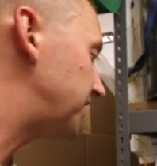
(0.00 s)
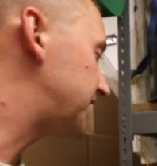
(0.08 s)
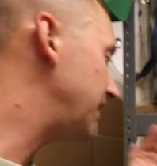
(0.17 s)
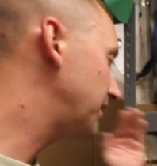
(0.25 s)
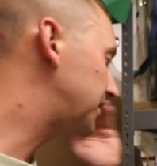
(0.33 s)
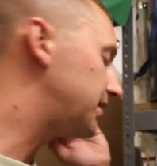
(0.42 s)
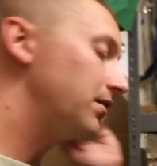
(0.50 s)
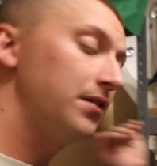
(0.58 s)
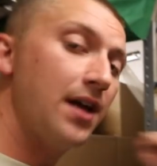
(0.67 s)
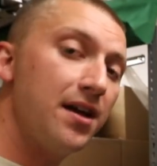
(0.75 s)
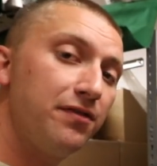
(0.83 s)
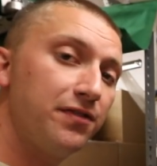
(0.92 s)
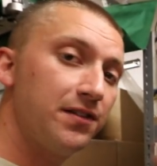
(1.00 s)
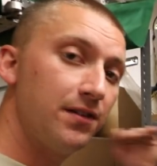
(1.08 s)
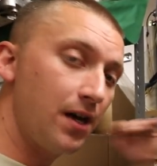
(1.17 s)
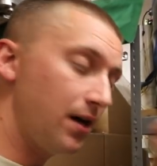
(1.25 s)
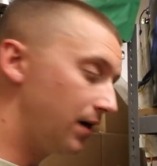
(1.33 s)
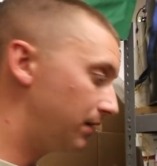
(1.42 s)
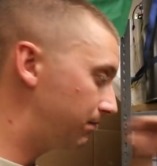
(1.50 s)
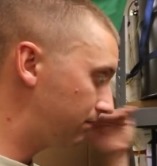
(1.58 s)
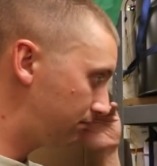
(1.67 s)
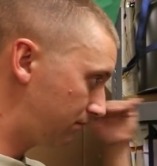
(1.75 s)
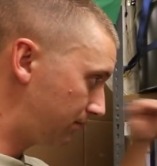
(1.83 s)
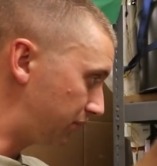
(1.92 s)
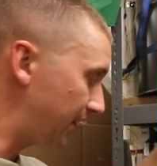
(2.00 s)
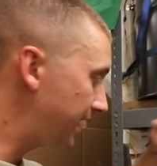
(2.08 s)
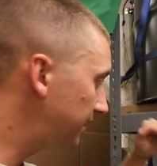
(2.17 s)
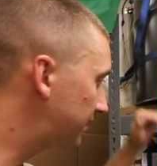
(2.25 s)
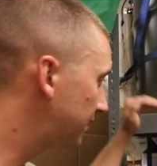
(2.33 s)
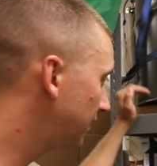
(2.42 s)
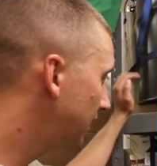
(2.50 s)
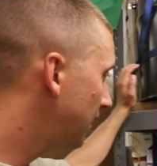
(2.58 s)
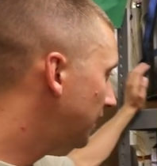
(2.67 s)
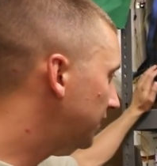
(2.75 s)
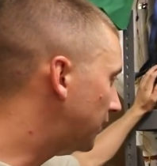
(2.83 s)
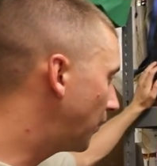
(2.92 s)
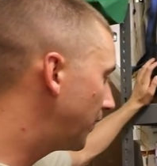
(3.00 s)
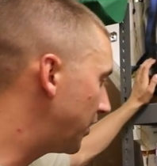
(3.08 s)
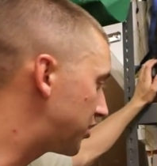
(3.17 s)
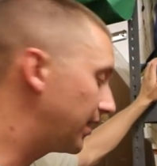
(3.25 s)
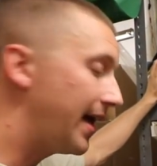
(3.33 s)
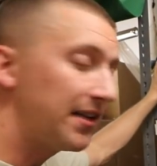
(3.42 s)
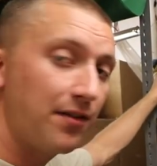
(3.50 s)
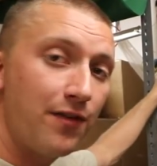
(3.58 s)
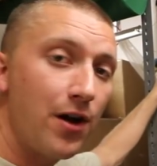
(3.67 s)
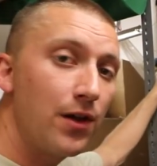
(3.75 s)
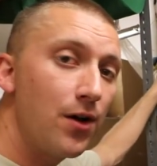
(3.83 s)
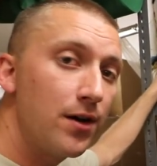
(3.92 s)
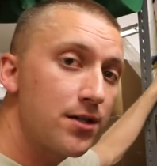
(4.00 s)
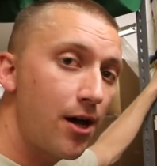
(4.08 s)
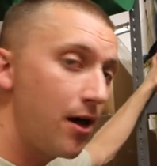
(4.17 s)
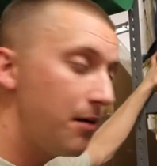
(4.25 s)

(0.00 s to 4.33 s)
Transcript: have stainless steel knife uh, blades, so they should last a very long